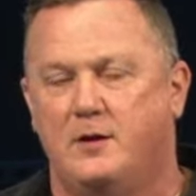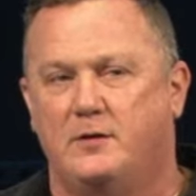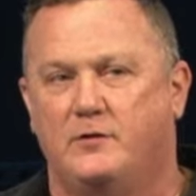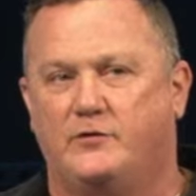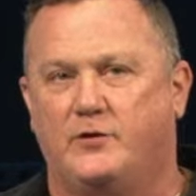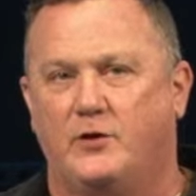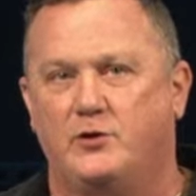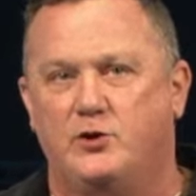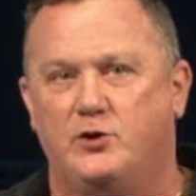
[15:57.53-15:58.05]

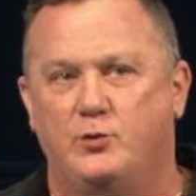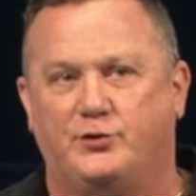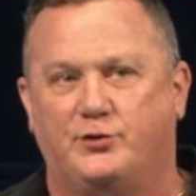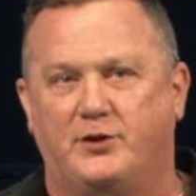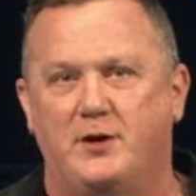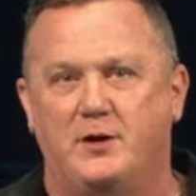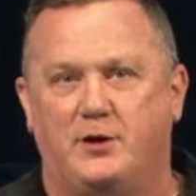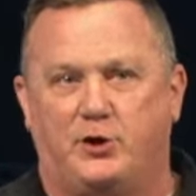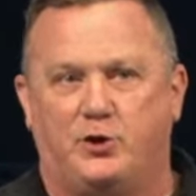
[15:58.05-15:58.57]
So you
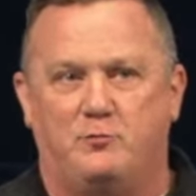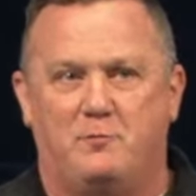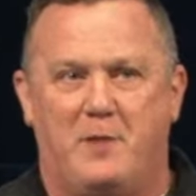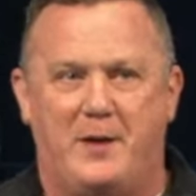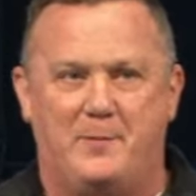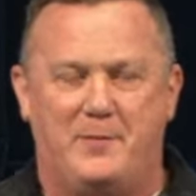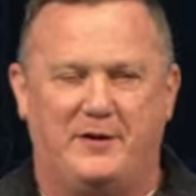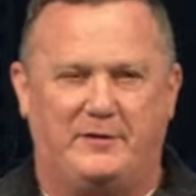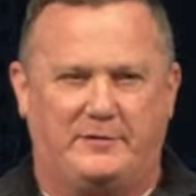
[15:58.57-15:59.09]
think you
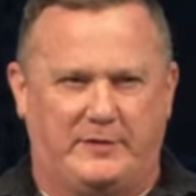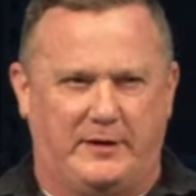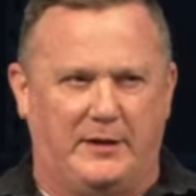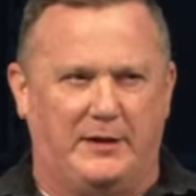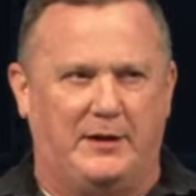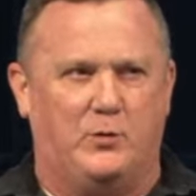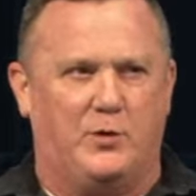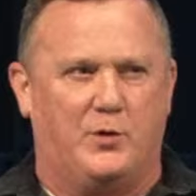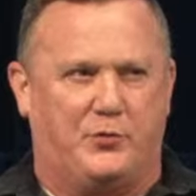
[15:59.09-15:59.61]
may be
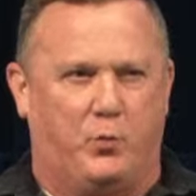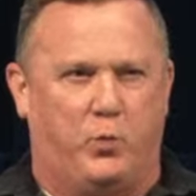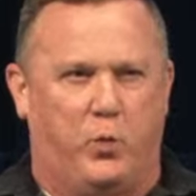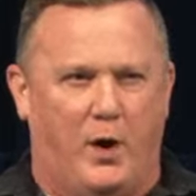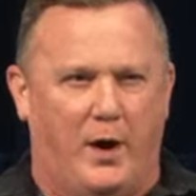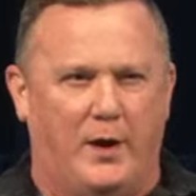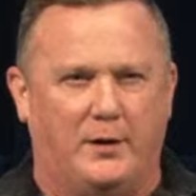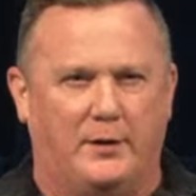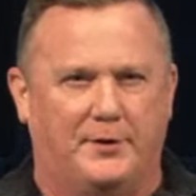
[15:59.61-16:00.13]
dealing with
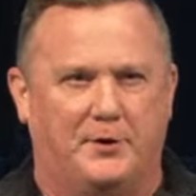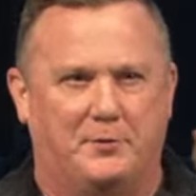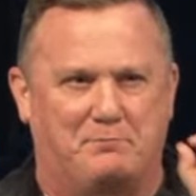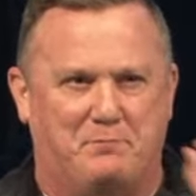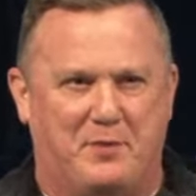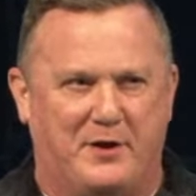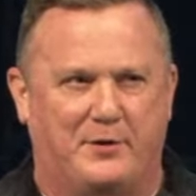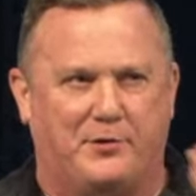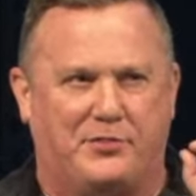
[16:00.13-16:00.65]
one little
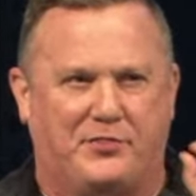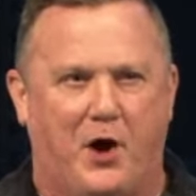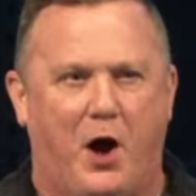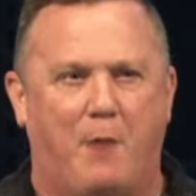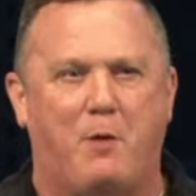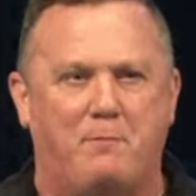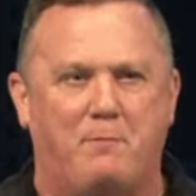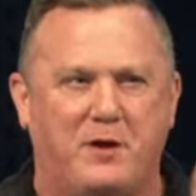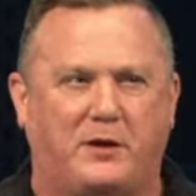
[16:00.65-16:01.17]
bitter thought,
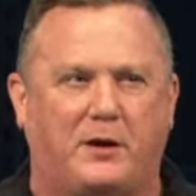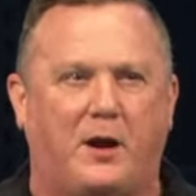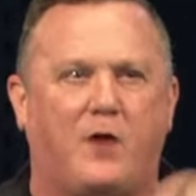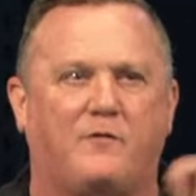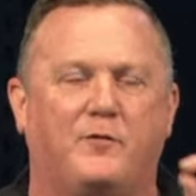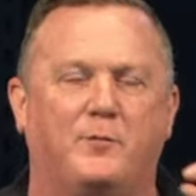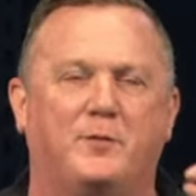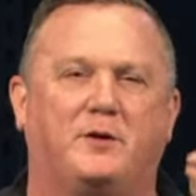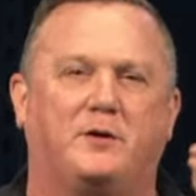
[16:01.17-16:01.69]
but be
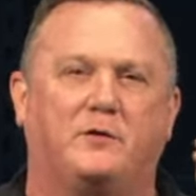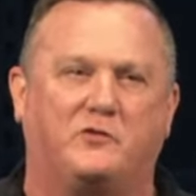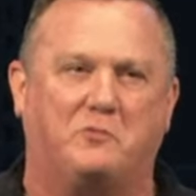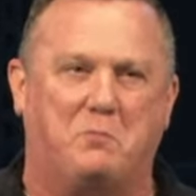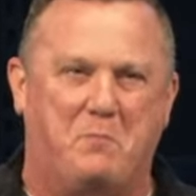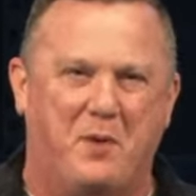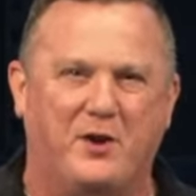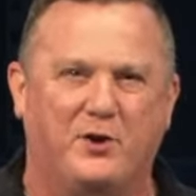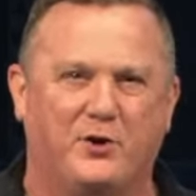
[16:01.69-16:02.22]
careful because
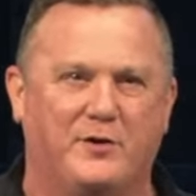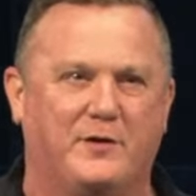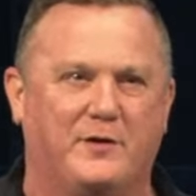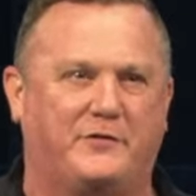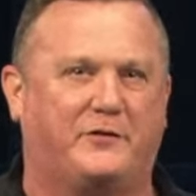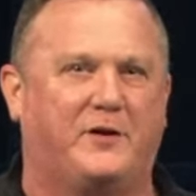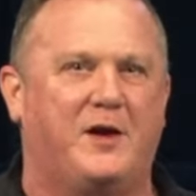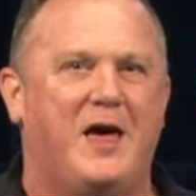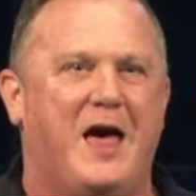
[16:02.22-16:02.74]

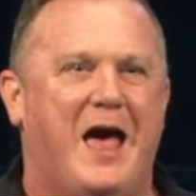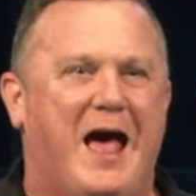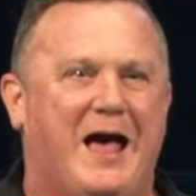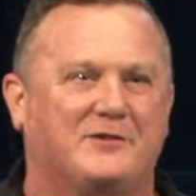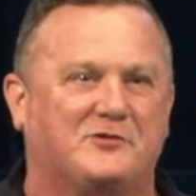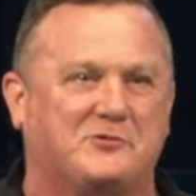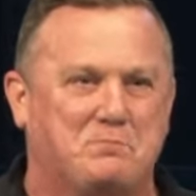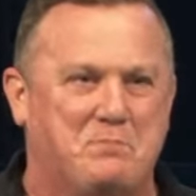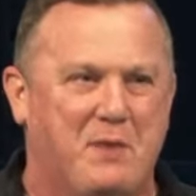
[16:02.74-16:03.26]
bitterness
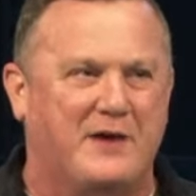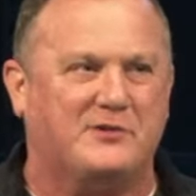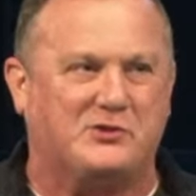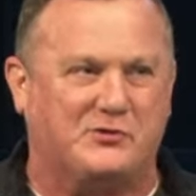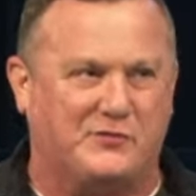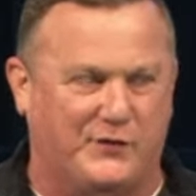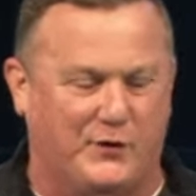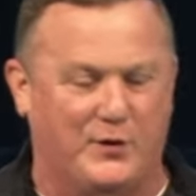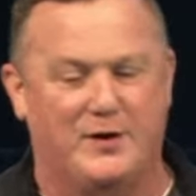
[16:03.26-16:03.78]
has
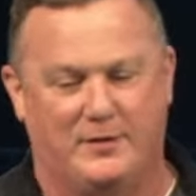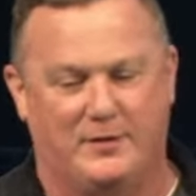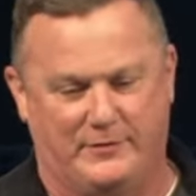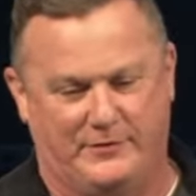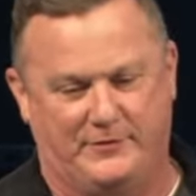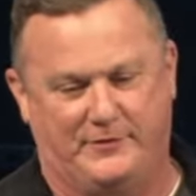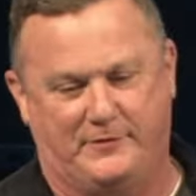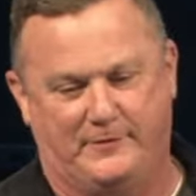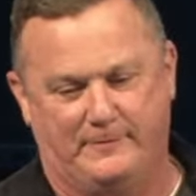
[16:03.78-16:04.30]
best
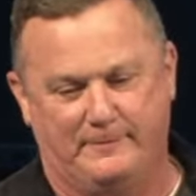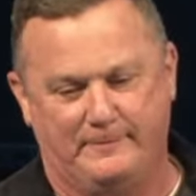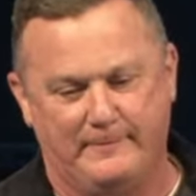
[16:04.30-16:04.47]
friends.